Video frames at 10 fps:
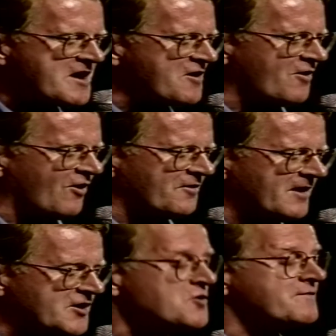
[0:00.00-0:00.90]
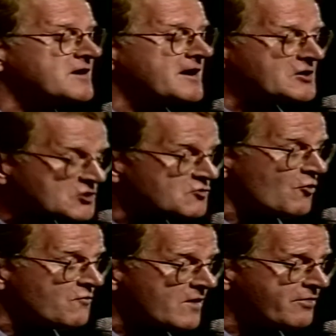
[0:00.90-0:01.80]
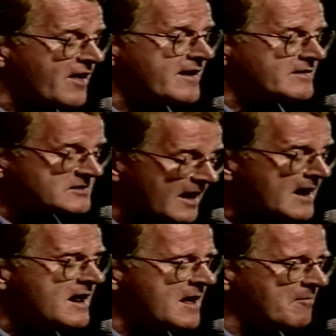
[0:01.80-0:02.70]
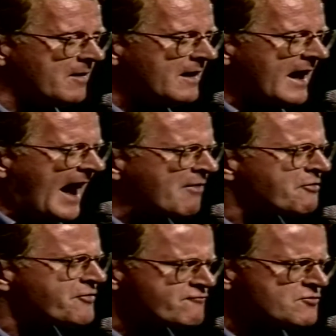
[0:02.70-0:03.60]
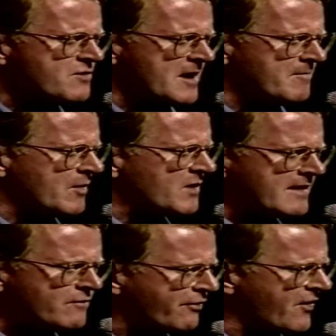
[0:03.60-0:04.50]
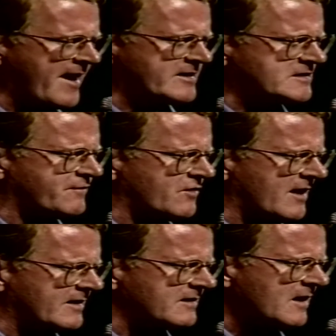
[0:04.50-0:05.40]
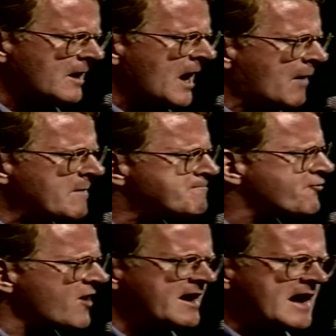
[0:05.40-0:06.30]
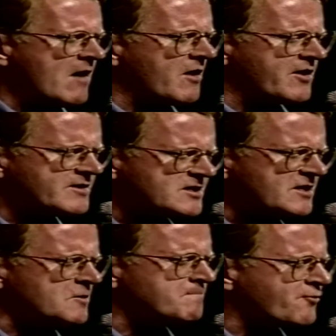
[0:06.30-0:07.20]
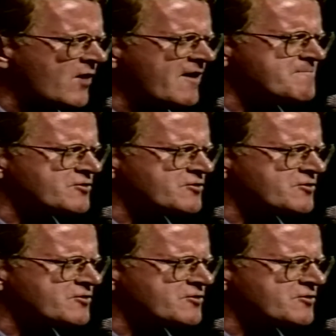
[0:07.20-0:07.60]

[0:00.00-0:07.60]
God, and you have done extraordinary things in him and through him, and we give you thanks for that. And we pray now a continued prayer of